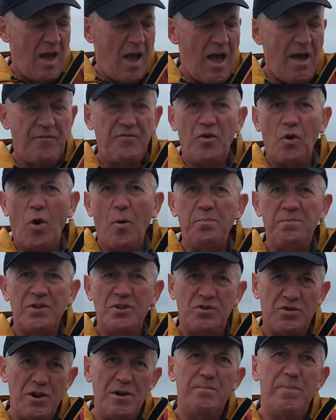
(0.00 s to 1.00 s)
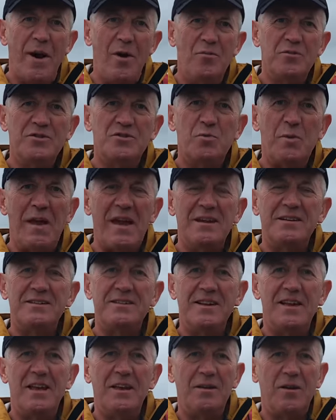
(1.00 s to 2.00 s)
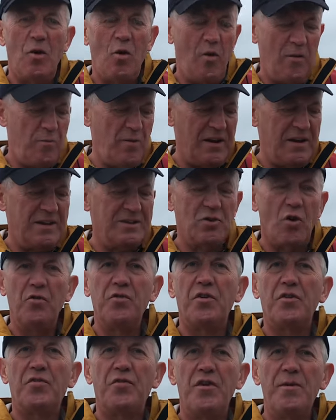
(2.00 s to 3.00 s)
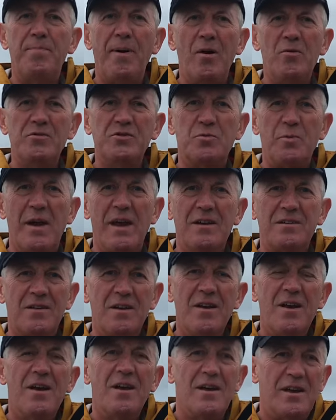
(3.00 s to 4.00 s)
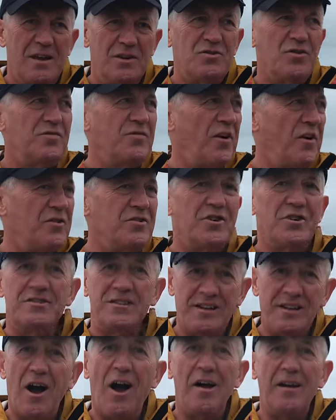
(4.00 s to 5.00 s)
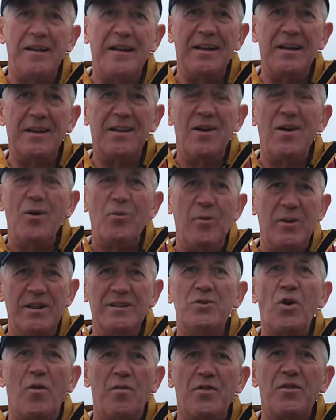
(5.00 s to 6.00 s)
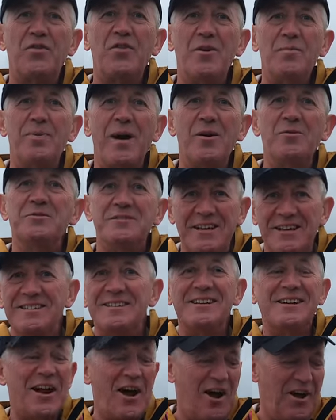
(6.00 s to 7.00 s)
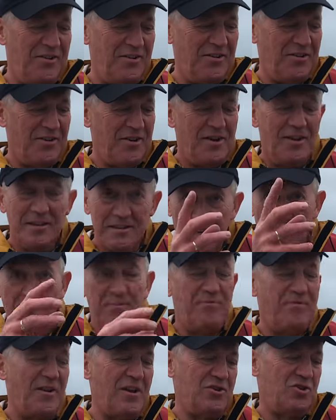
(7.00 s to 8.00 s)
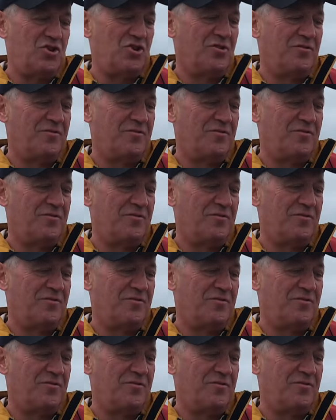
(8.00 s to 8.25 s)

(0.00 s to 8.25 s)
After up to three pounds weight, when he's under three pounds weight, he's referred to as a codling. When he's over three pounds, he's a cod. Mm -hmm. Same fish.